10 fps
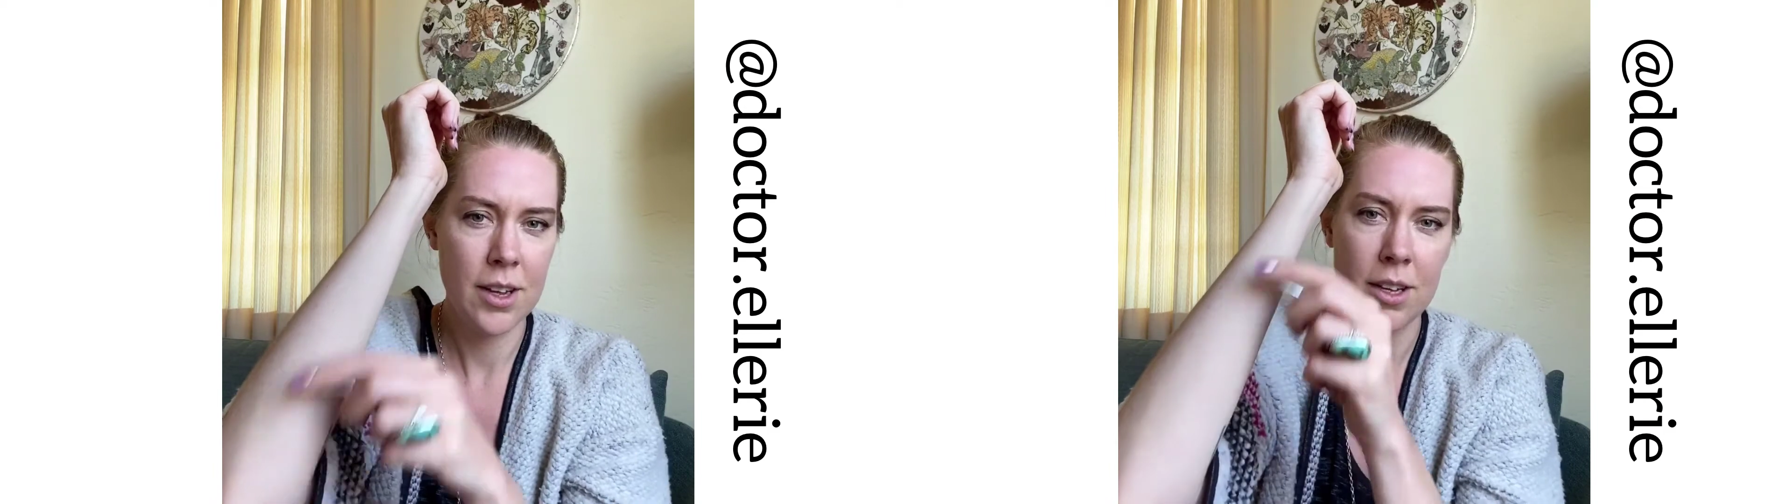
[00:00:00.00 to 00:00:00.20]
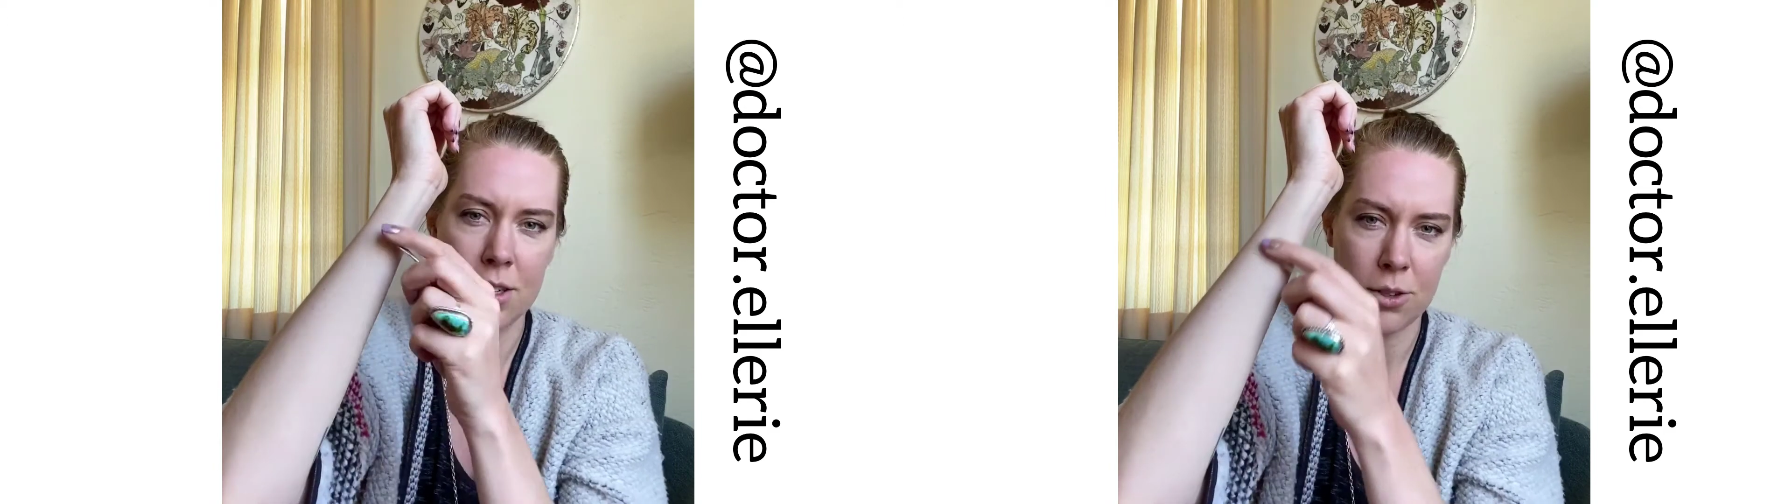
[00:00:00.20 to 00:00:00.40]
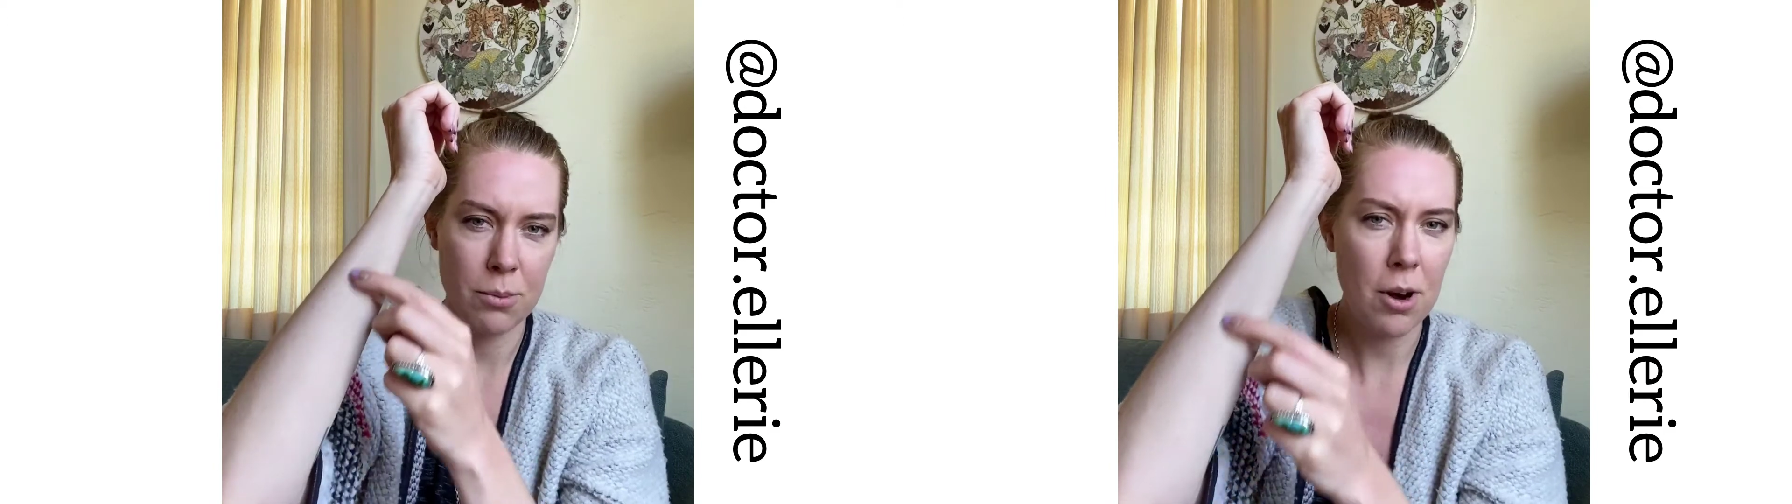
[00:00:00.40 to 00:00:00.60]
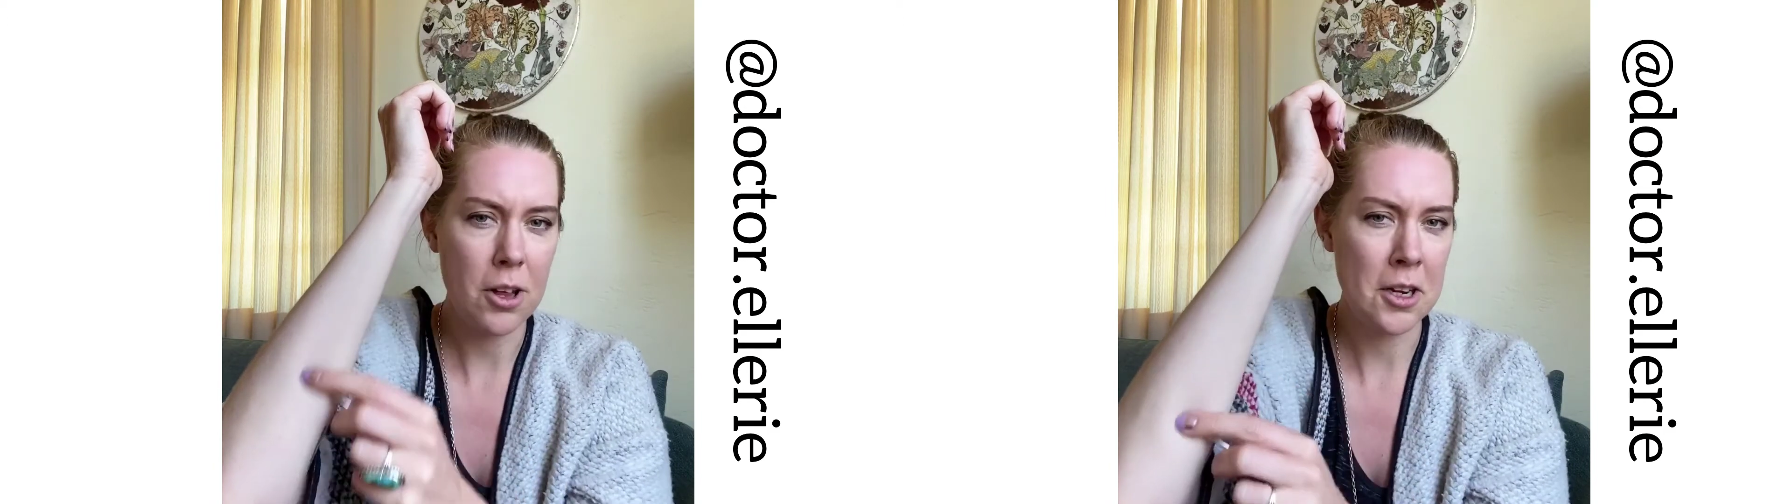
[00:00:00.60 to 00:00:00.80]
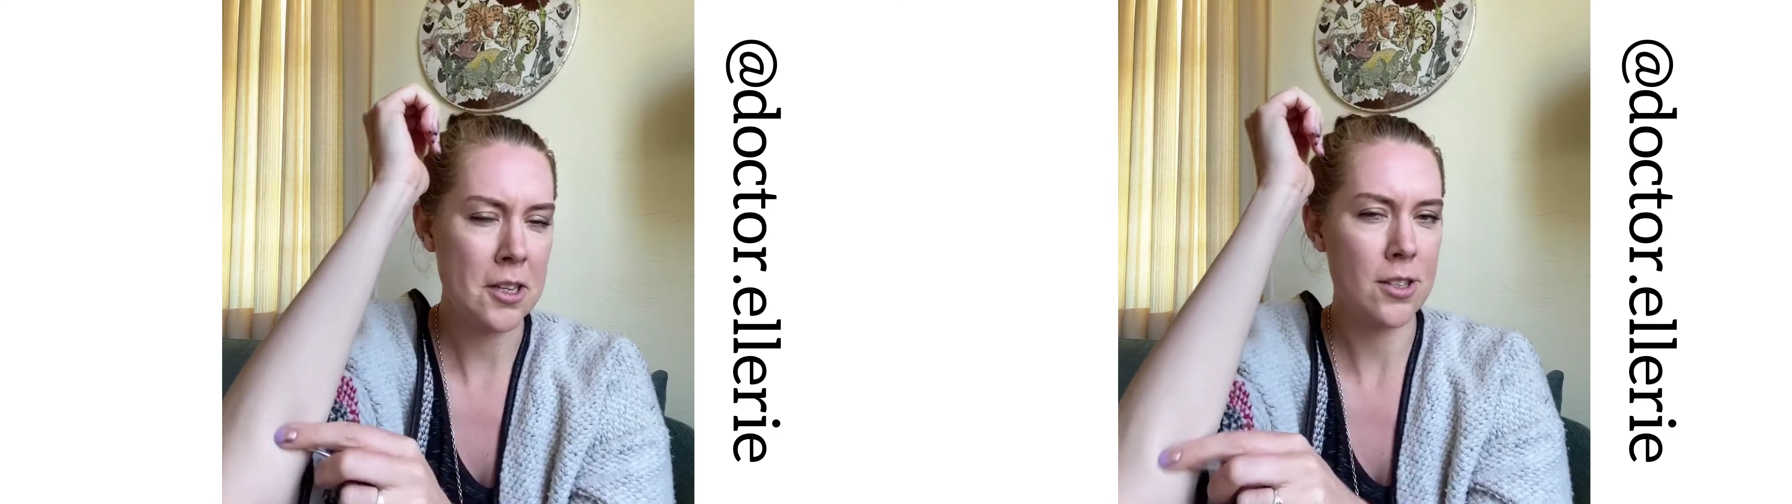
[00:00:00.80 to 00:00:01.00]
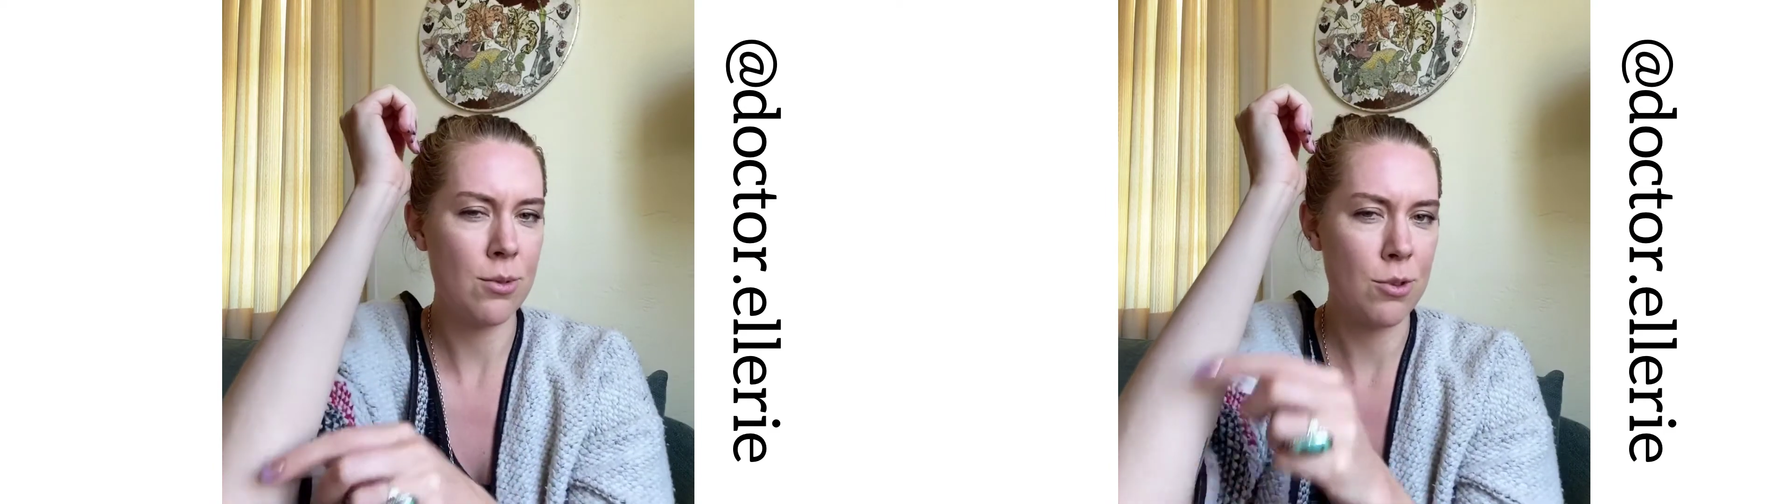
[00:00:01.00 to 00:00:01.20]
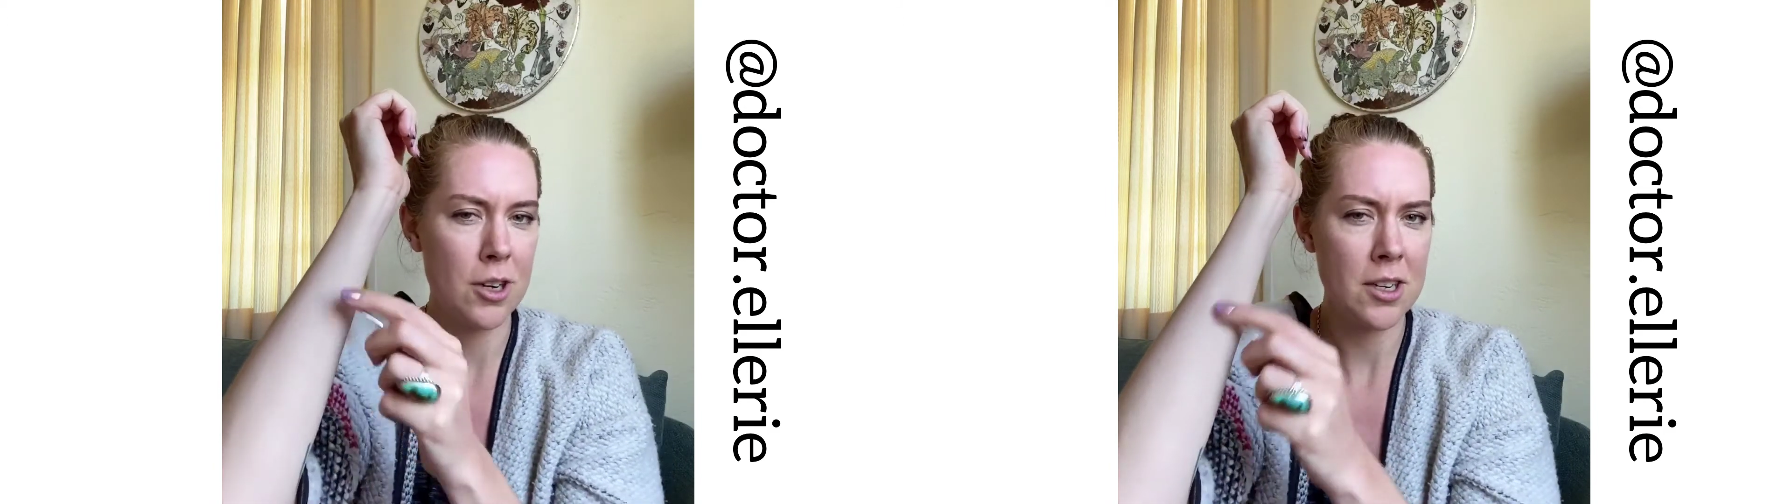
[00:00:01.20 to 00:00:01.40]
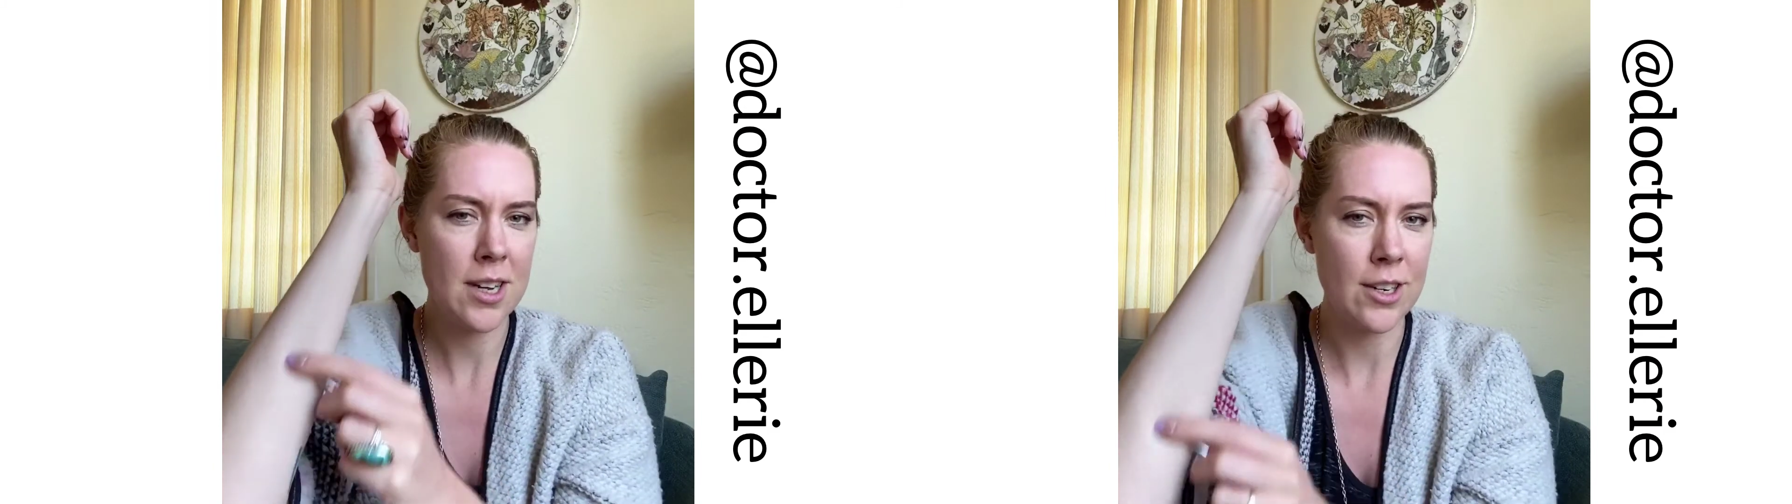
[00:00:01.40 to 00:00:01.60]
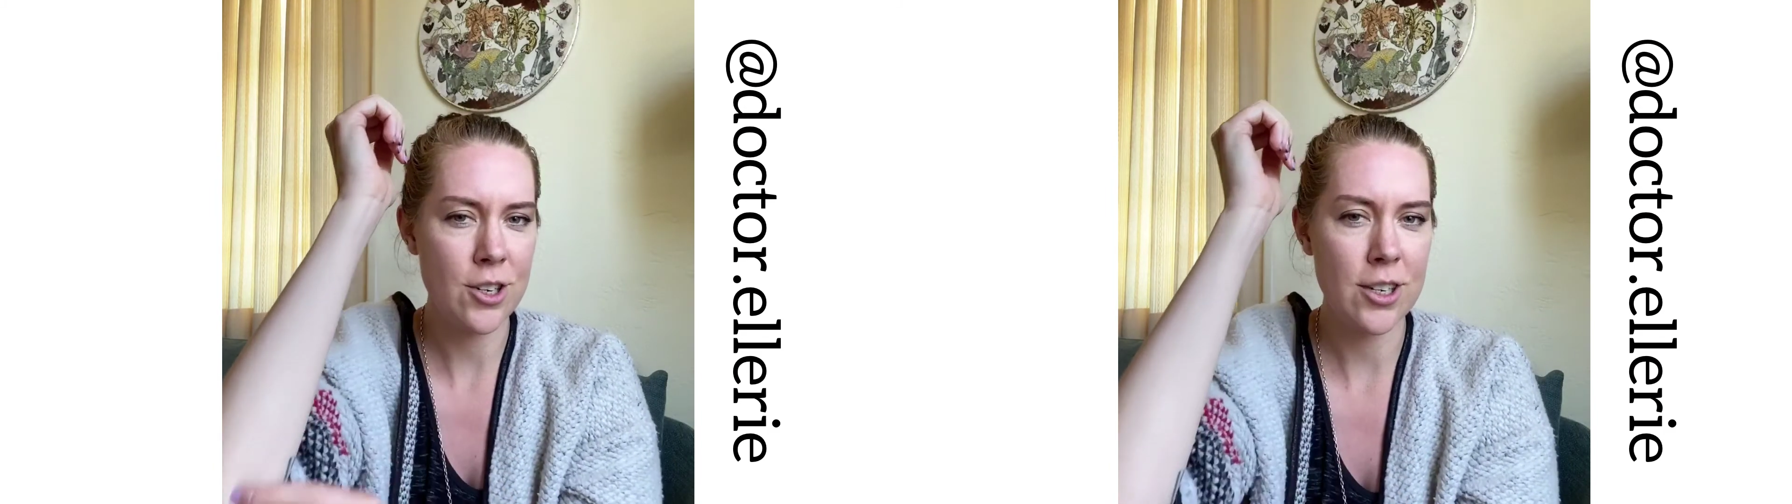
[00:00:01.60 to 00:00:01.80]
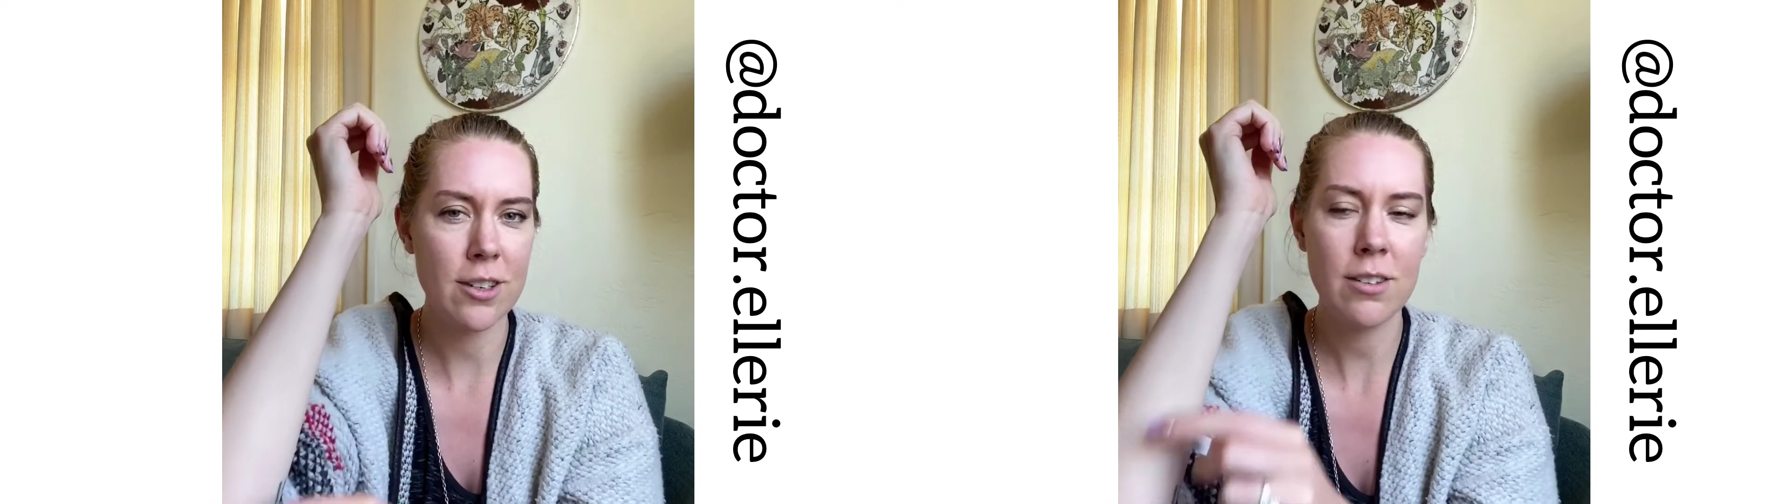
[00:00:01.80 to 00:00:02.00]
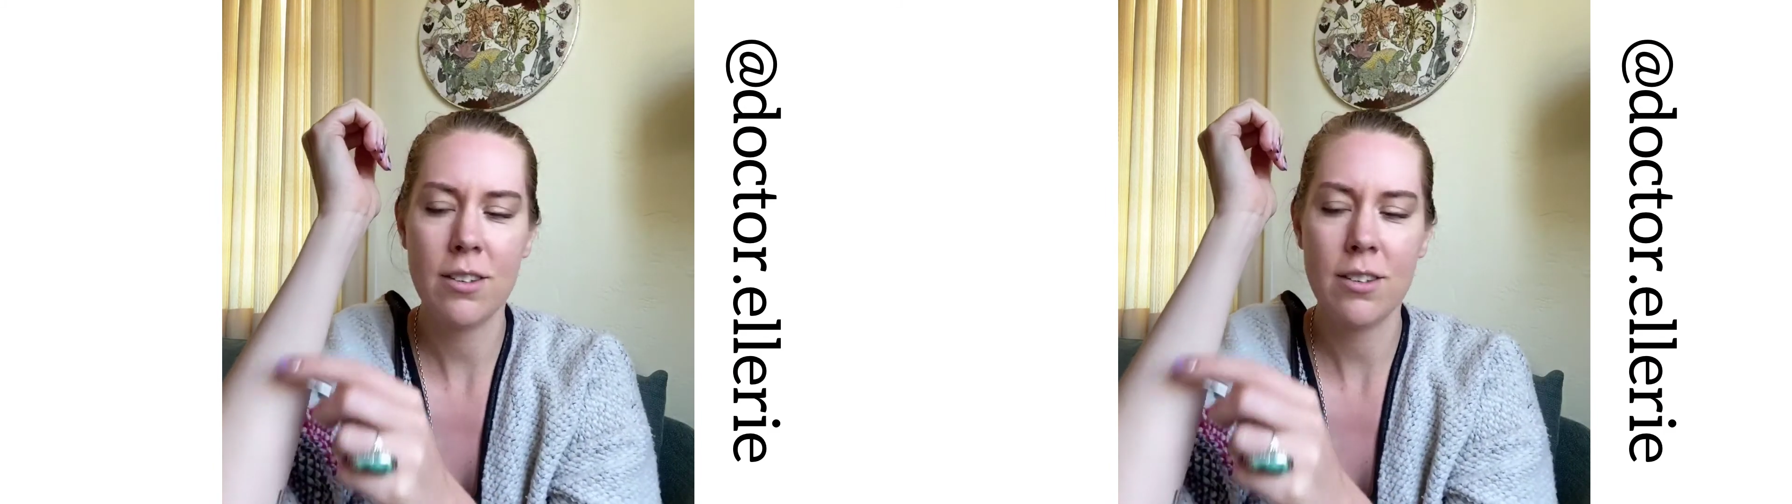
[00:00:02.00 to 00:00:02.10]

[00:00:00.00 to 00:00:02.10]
so it probably needs a little more attention.